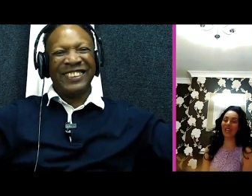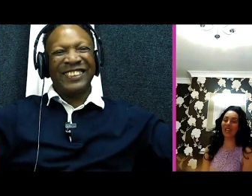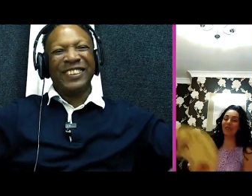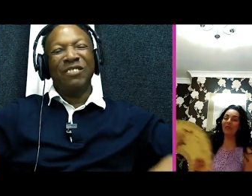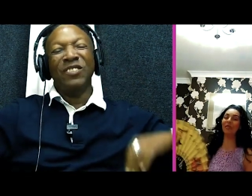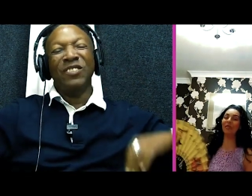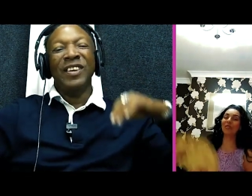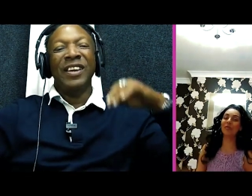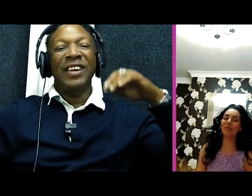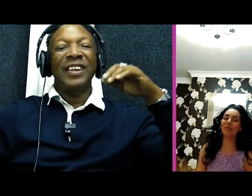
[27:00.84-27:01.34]

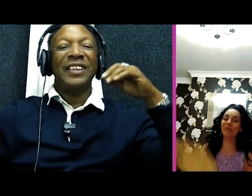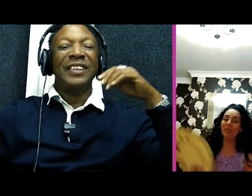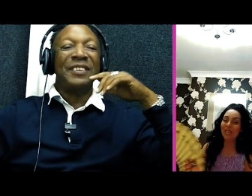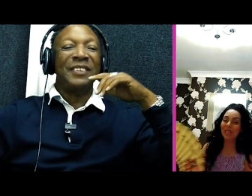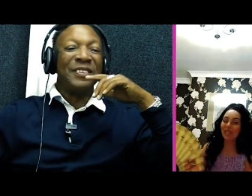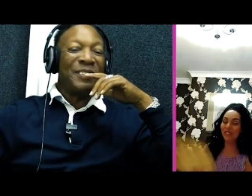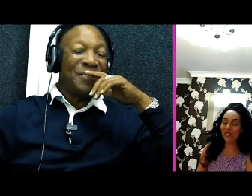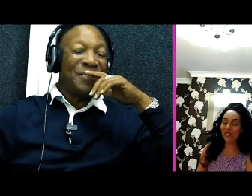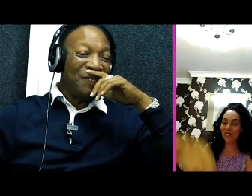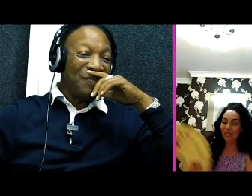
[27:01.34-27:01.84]
that's happened to
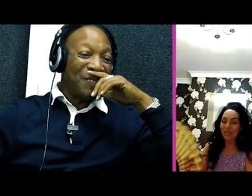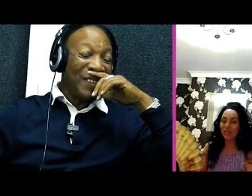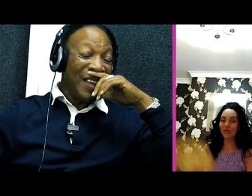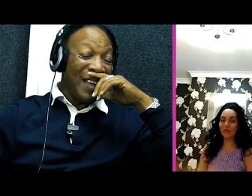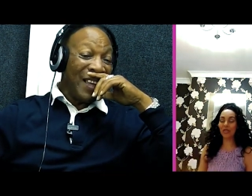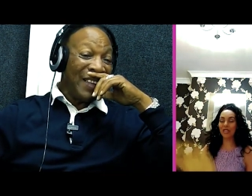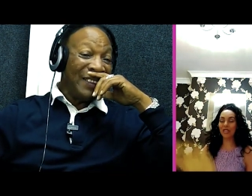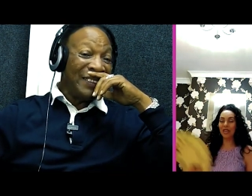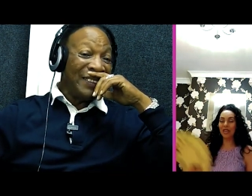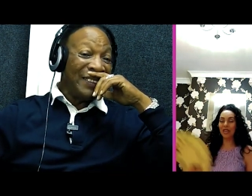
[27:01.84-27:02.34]
me
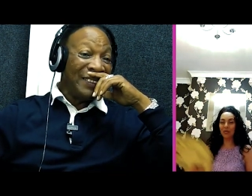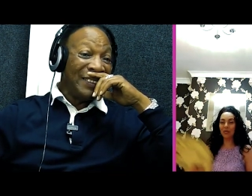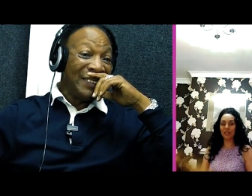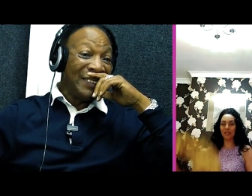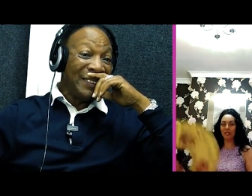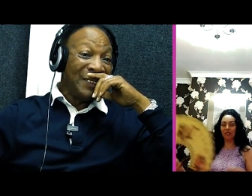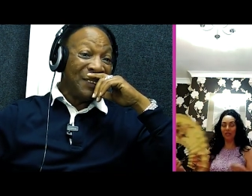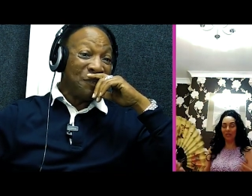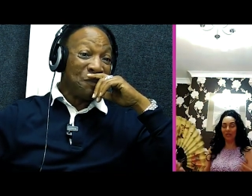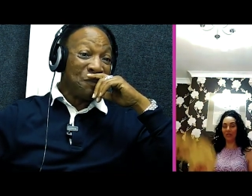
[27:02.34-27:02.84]
too. When I
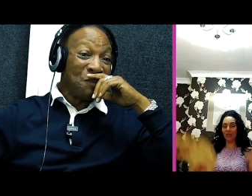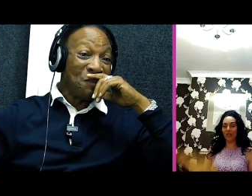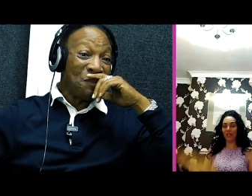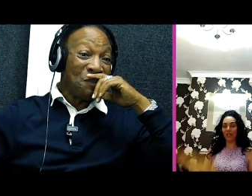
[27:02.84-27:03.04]
was,